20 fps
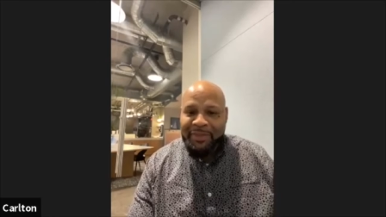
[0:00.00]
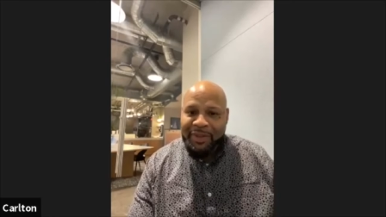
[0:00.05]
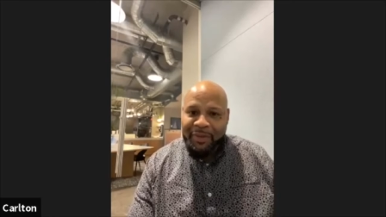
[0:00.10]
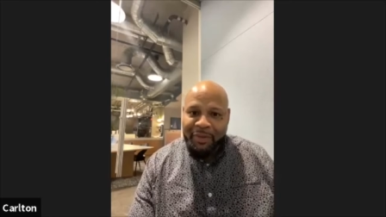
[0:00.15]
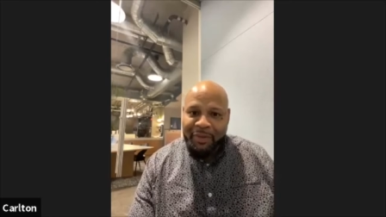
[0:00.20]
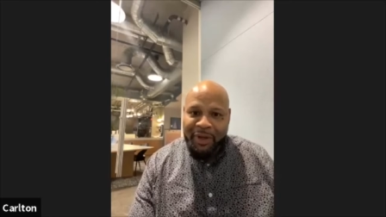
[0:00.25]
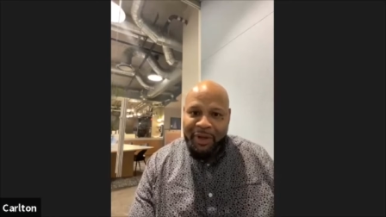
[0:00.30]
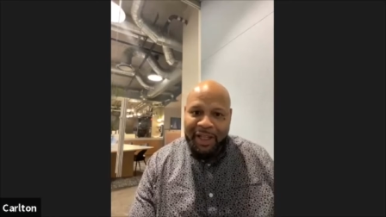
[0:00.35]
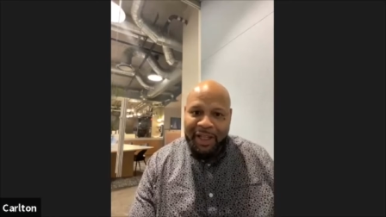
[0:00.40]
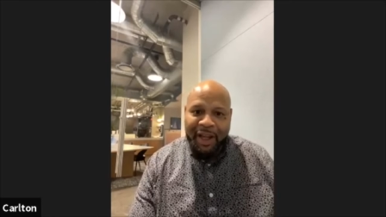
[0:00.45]

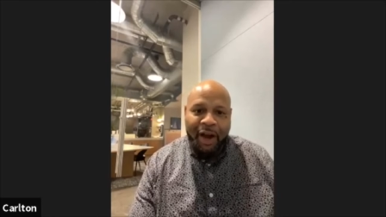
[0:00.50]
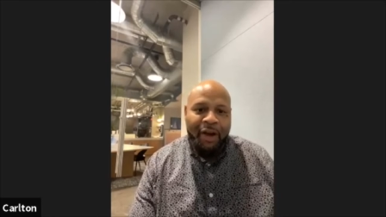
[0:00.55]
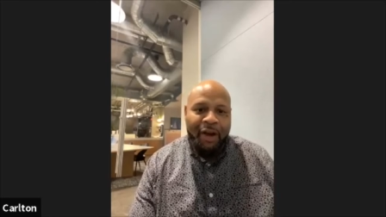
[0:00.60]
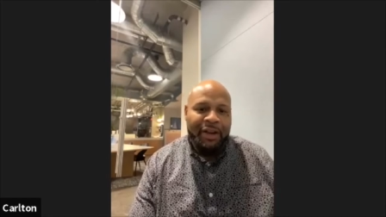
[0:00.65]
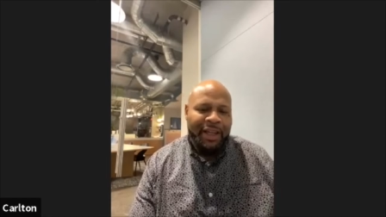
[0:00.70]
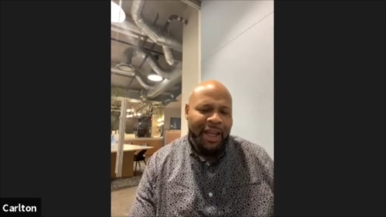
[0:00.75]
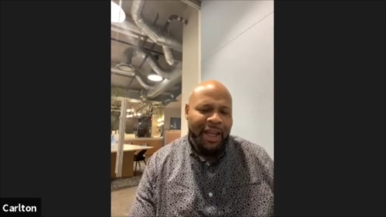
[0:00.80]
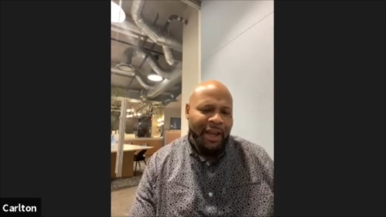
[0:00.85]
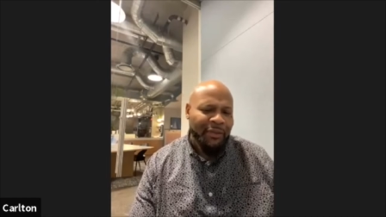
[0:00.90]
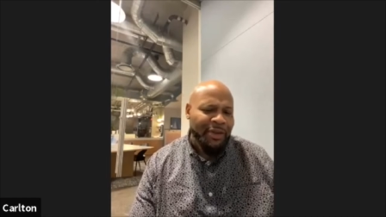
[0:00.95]
Really? Oh
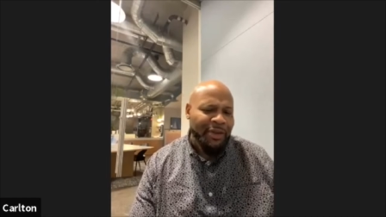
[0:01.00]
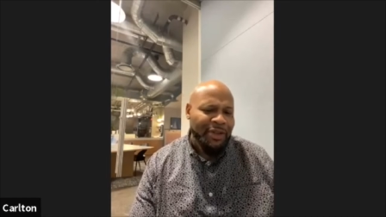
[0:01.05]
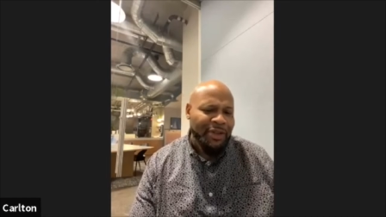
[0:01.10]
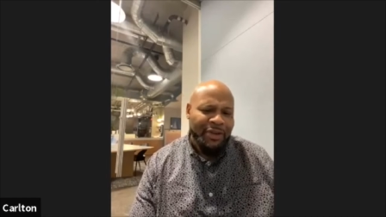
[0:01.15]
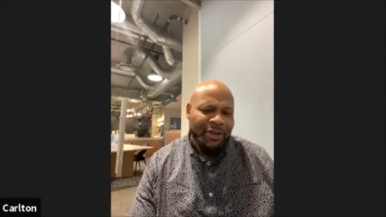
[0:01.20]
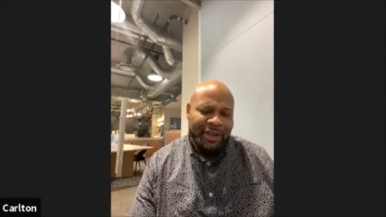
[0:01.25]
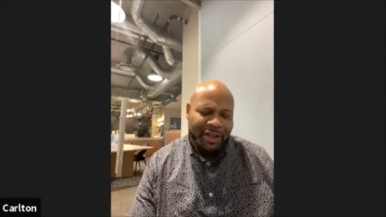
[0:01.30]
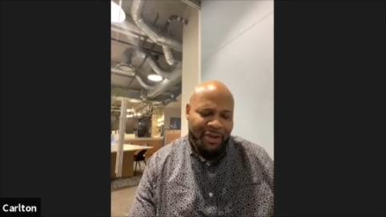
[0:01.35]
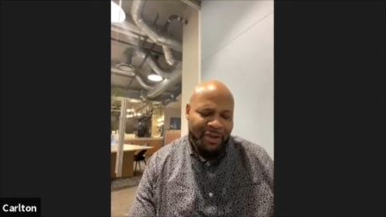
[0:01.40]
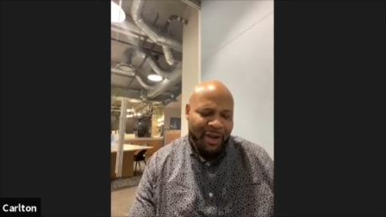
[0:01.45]
yeah,
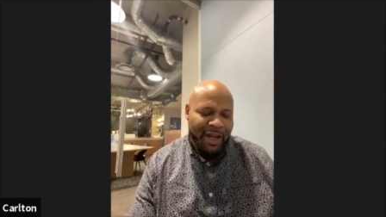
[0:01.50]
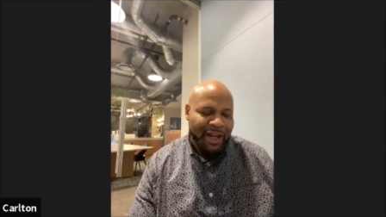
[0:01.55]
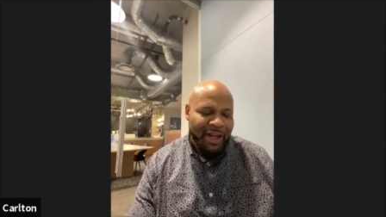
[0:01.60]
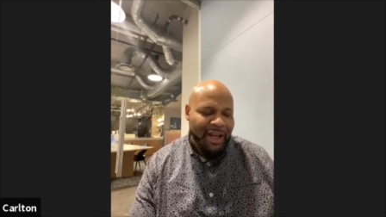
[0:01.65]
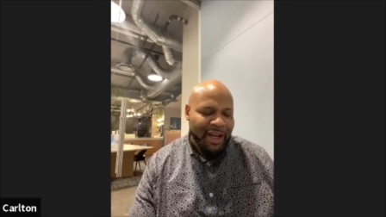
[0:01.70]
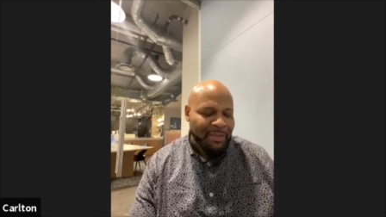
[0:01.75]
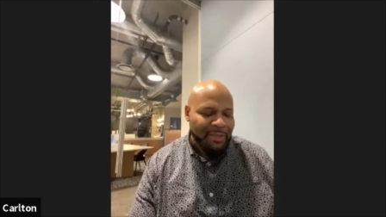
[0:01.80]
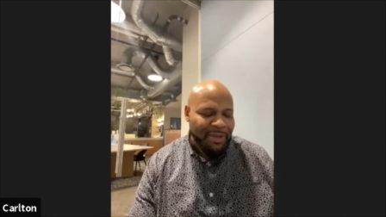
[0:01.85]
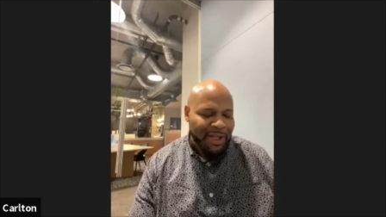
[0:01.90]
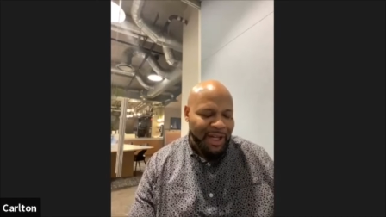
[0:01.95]
you got to
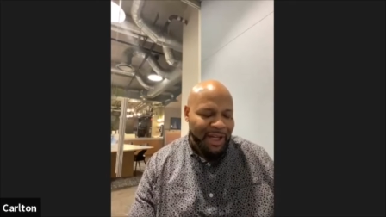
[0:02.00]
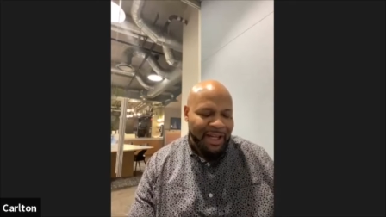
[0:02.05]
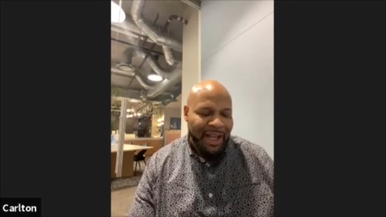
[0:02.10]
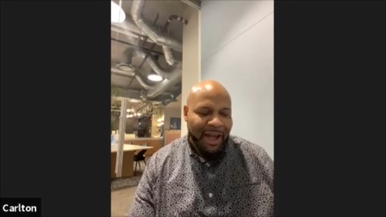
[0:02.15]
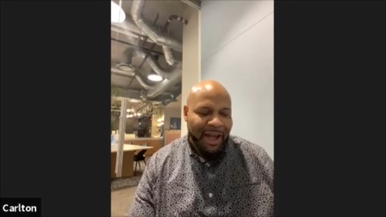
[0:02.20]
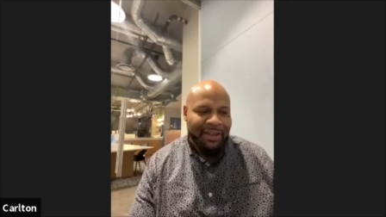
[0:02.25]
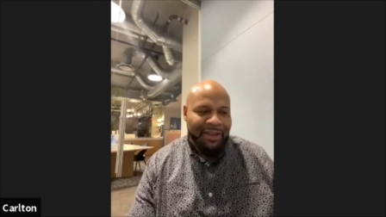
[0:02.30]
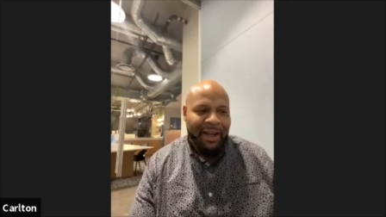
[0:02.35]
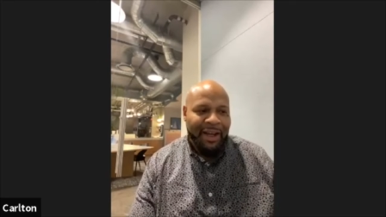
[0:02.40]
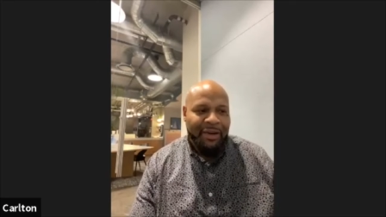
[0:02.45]
come check it
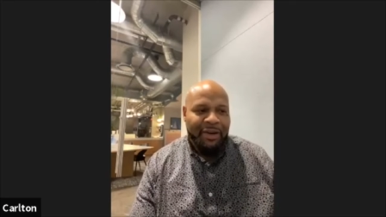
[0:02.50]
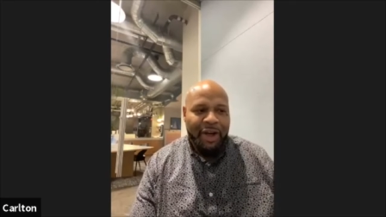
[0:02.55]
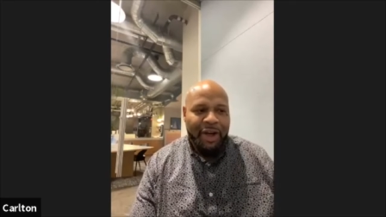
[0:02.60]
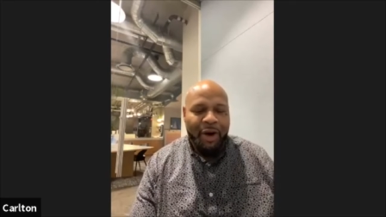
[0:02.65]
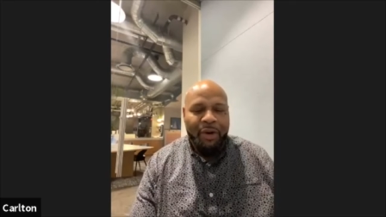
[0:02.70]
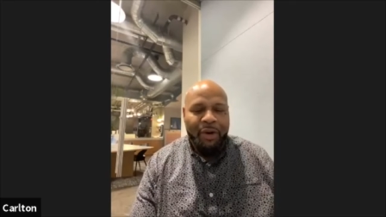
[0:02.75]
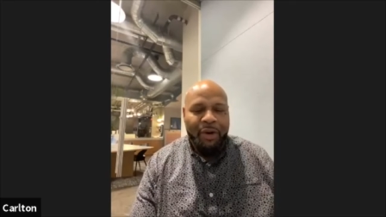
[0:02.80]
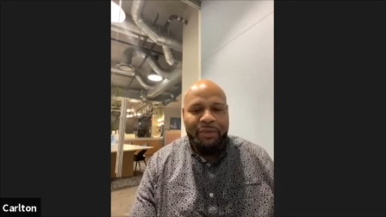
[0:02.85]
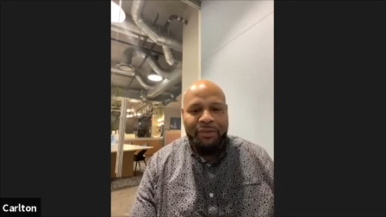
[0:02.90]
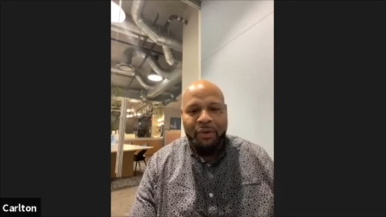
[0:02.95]
out. They're
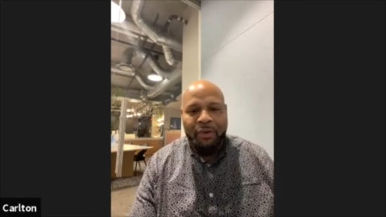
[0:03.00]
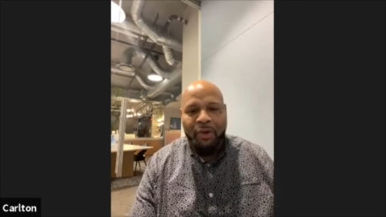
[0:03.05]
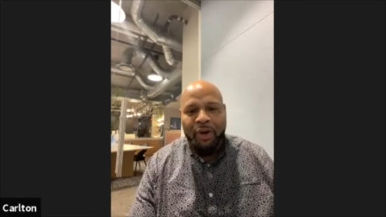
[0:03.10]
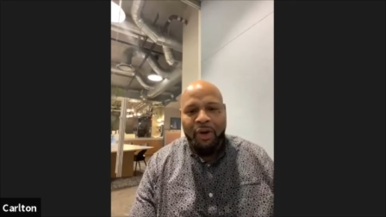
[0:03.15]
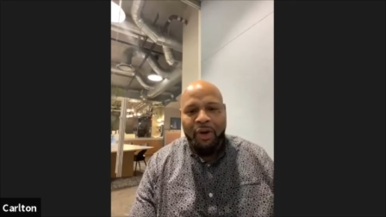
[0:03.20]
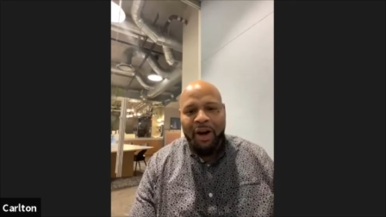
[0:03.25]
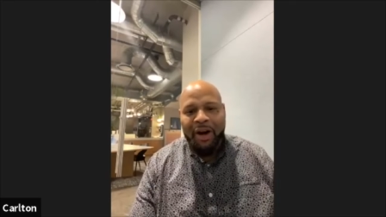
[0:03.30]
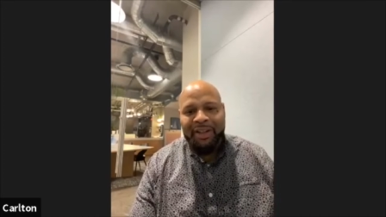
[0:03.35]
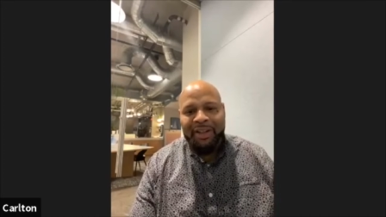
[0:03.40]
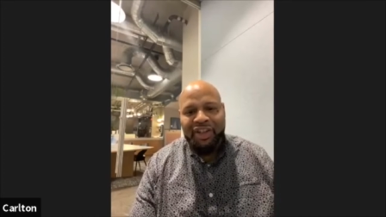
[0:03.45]
known
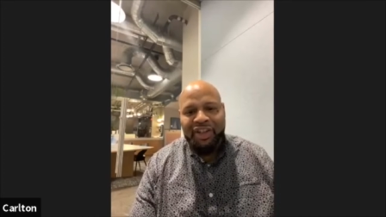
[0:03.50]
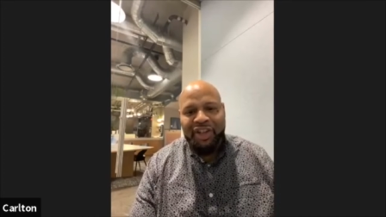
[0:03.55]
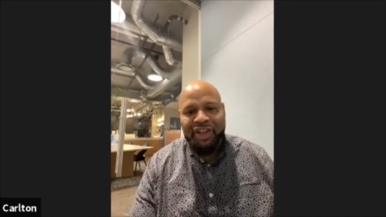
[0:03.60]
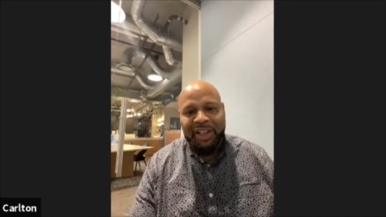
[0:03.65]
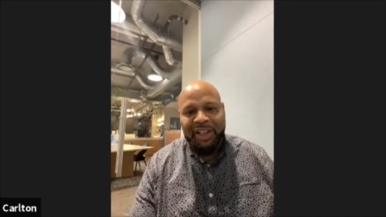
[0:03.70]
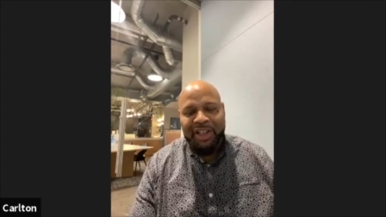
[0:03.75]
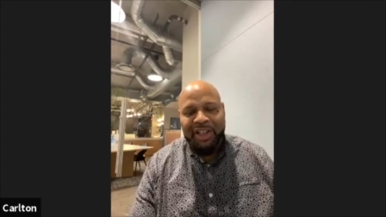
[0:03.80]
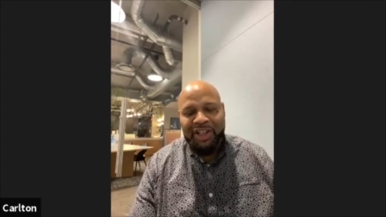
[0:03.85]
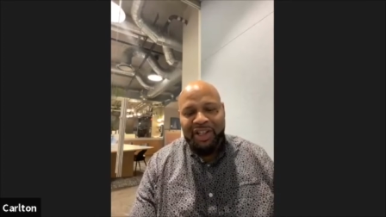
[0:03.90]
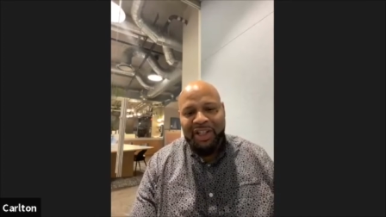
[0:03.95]
for the
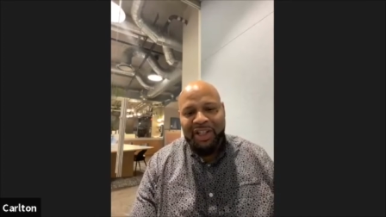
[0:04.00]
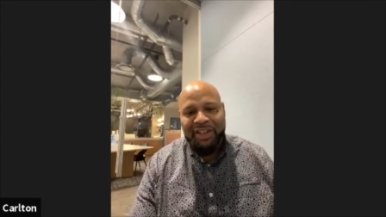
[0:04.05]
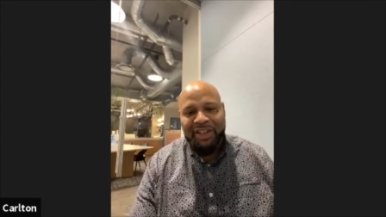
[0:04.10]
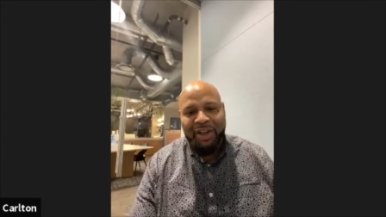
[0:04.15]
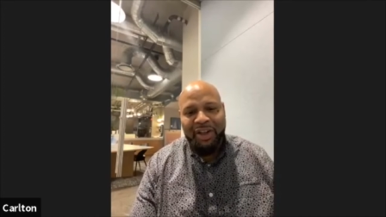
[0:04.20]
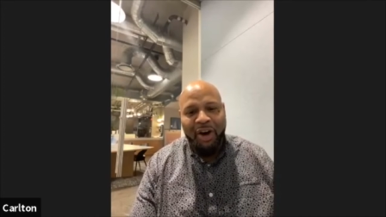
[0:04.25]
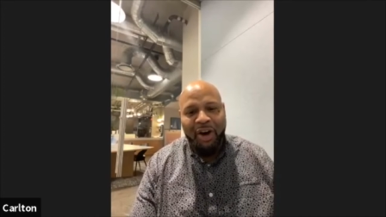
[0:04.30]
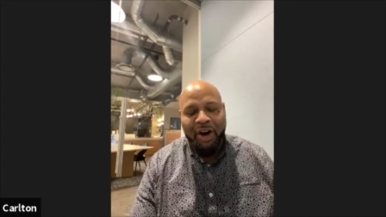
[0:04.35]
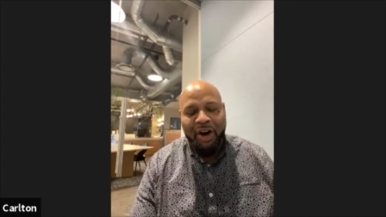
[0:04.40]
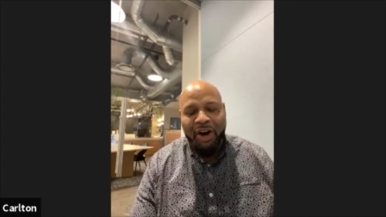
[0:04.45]
chili cheese
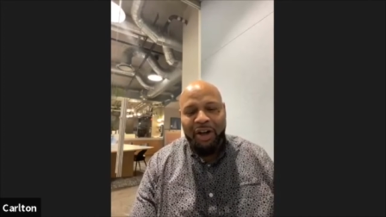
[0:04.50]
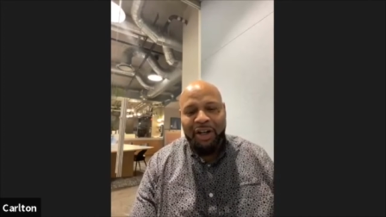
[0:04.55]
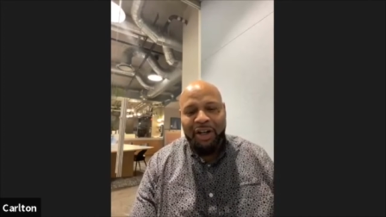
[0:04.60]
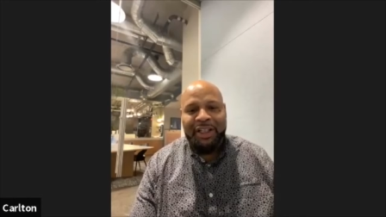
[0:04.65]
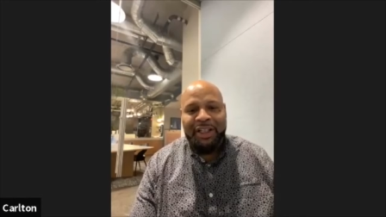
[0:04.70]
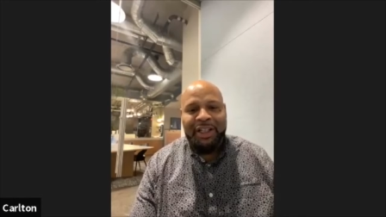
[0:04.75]
dog.